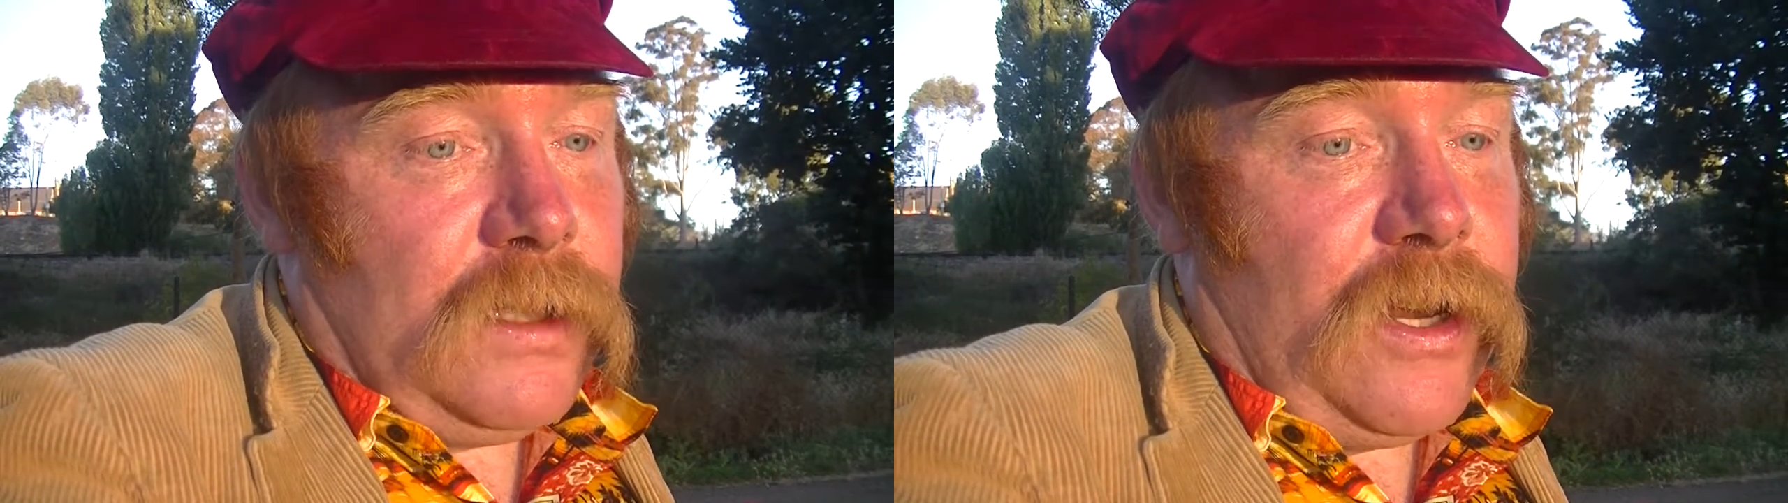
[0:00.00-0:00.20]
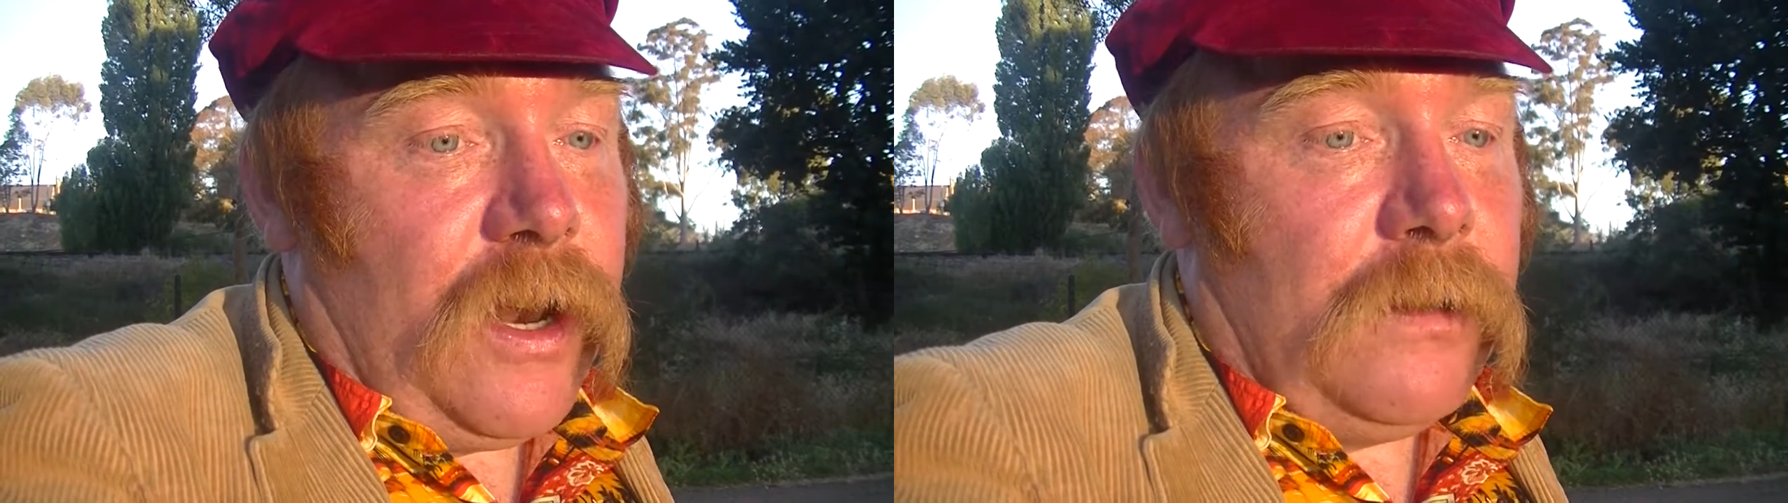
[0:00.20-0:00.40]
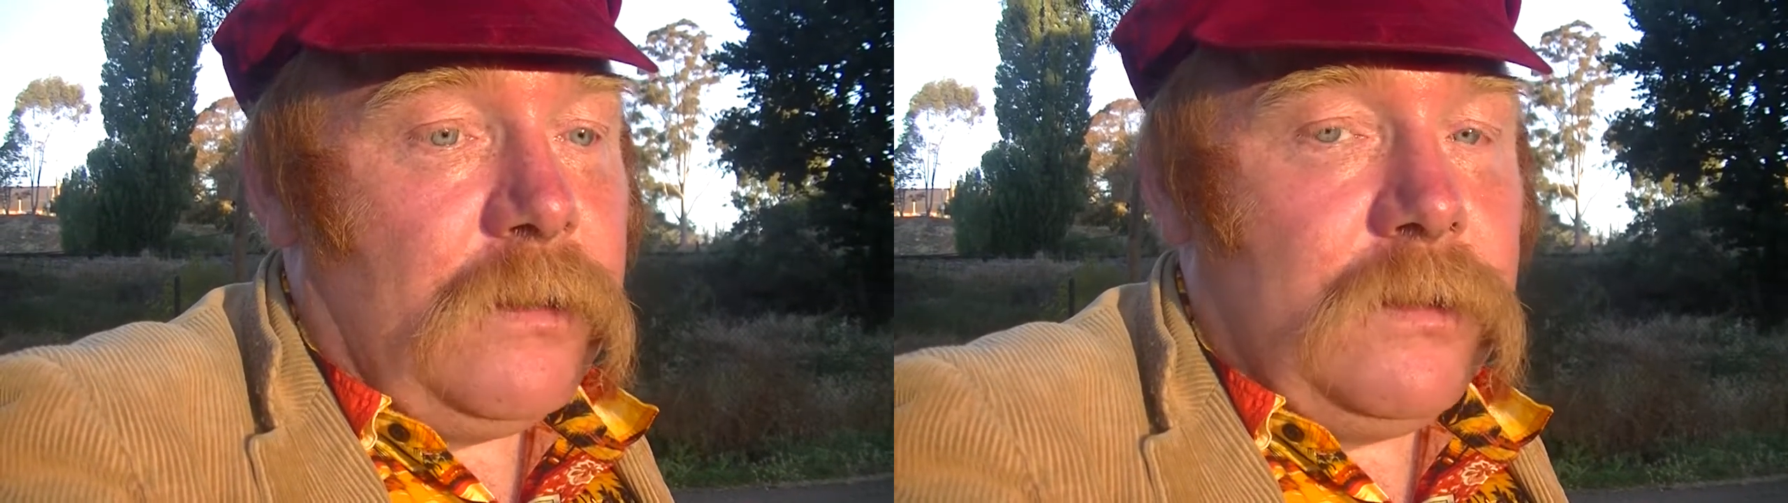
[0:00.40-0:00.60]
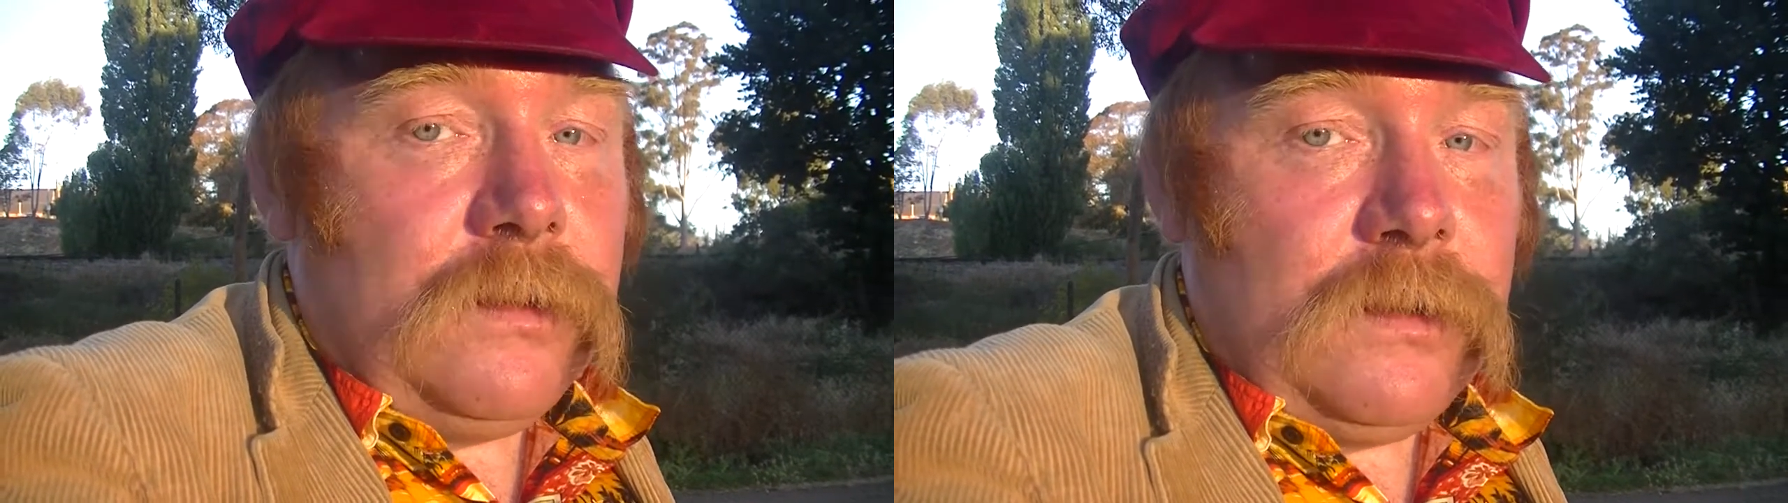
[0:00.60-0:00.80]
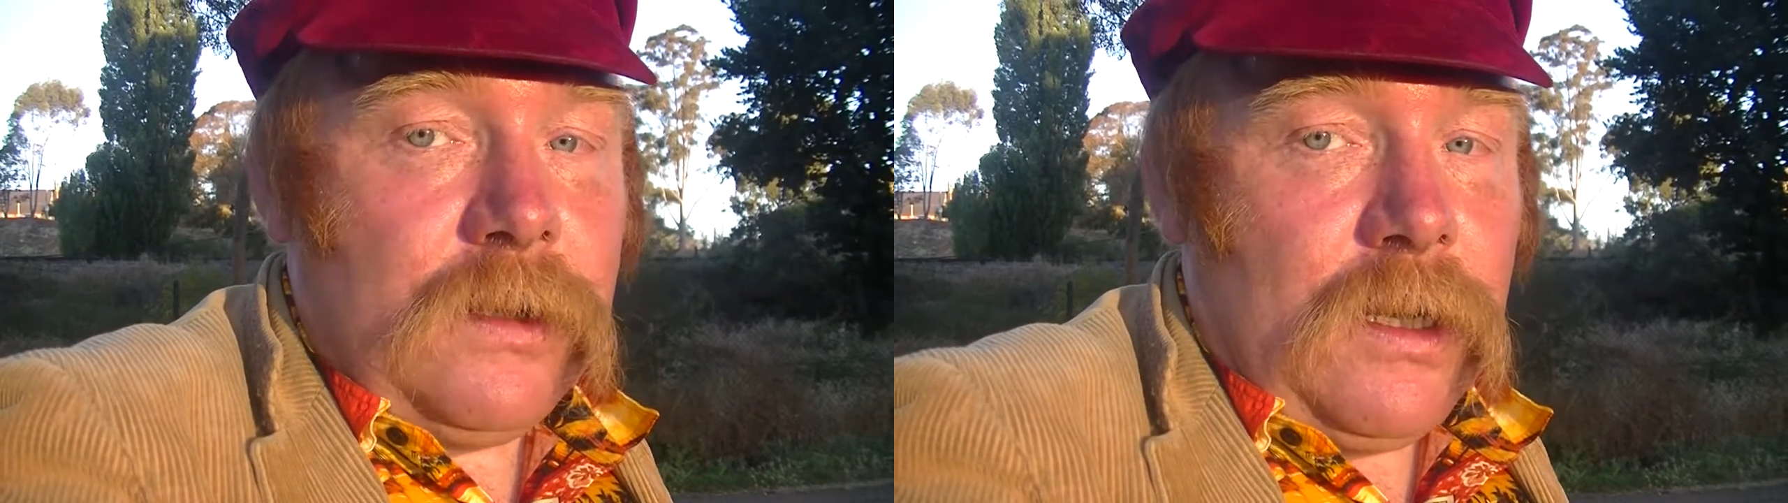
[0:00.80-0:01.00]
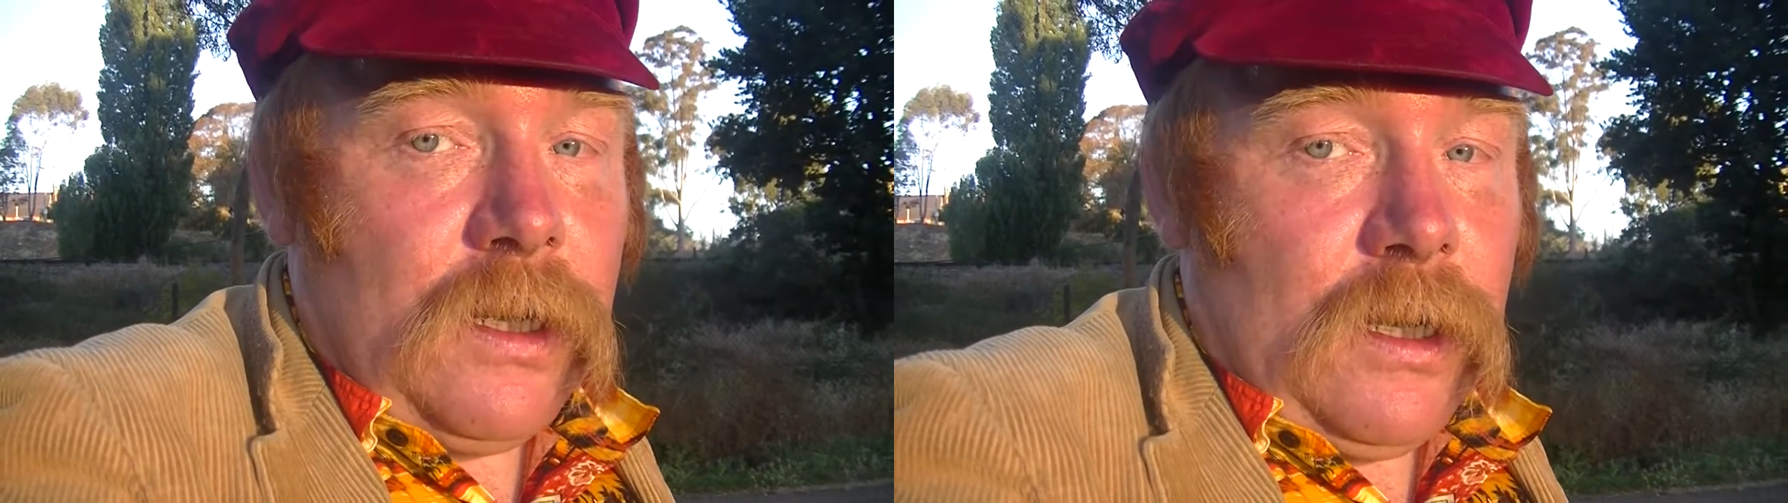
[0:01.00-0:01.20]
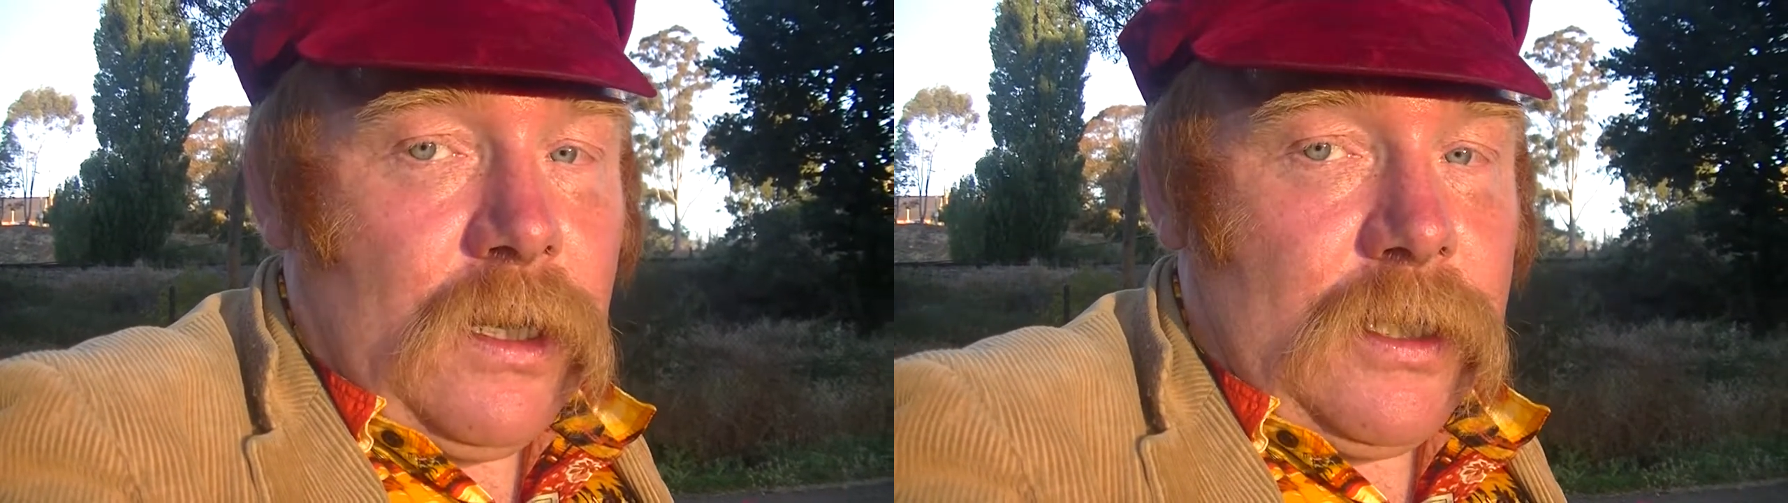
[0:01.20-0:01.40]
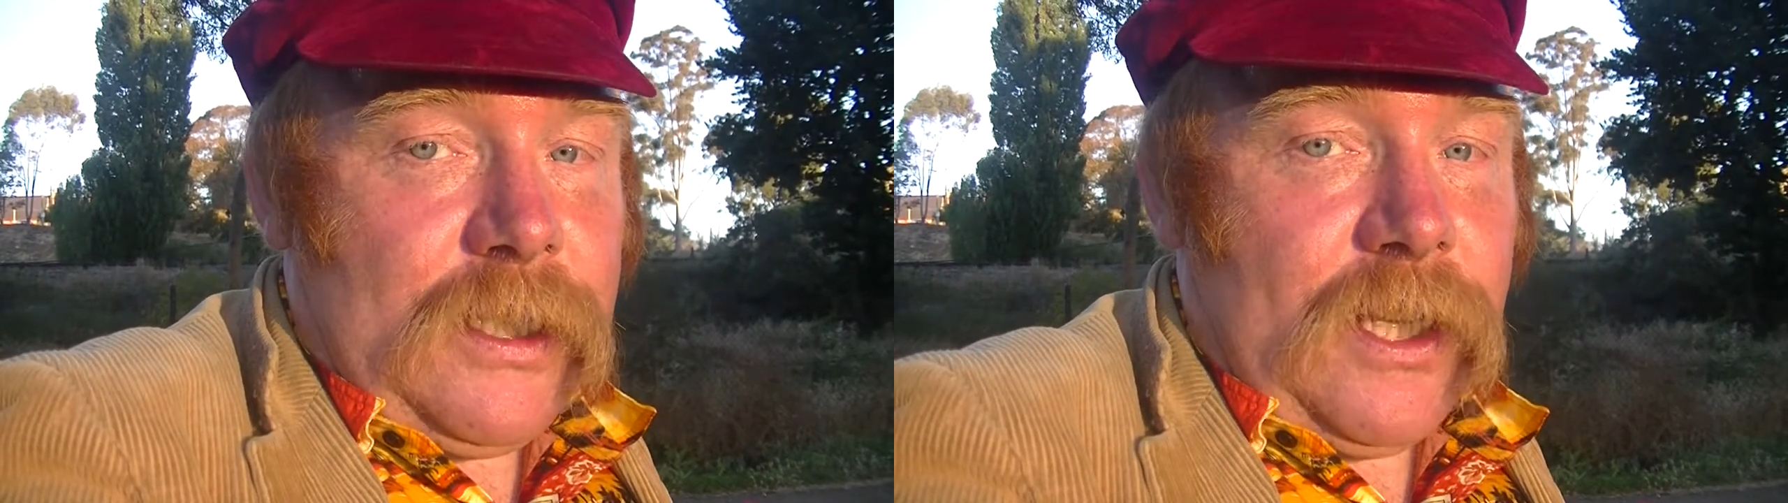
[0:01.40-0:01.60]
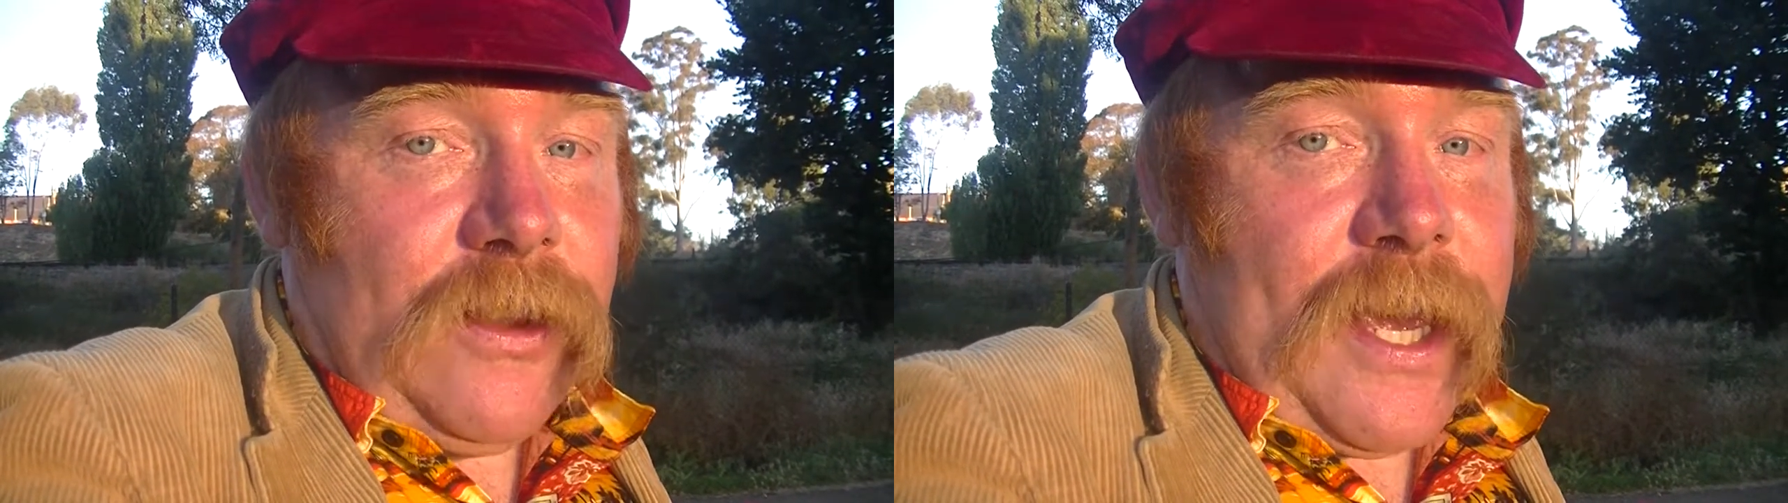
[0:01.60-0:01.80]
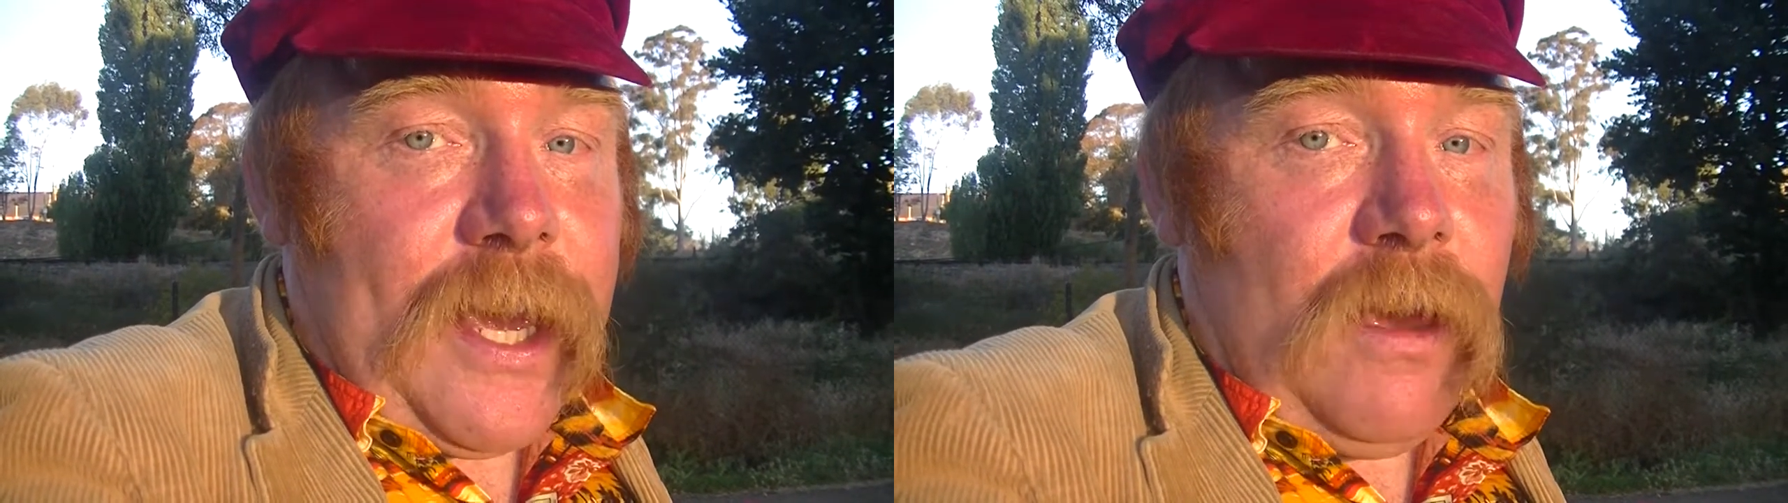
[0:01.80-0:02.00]
you know,
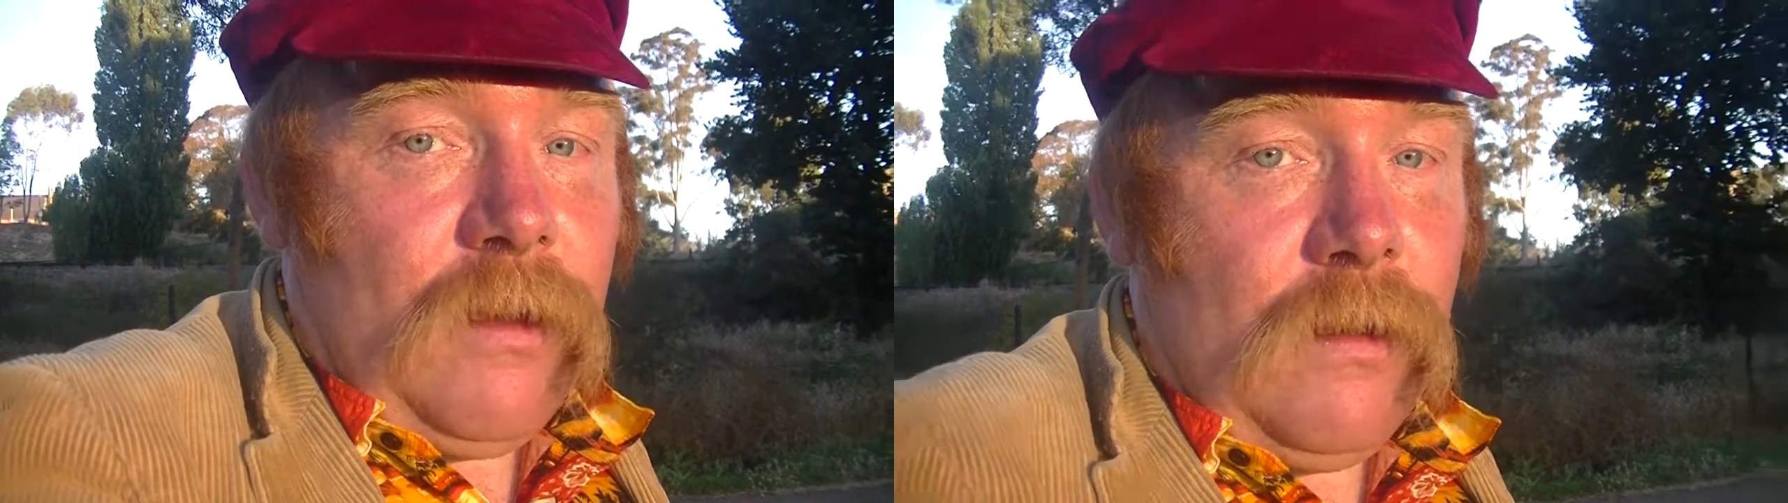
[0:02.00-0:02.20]
still there.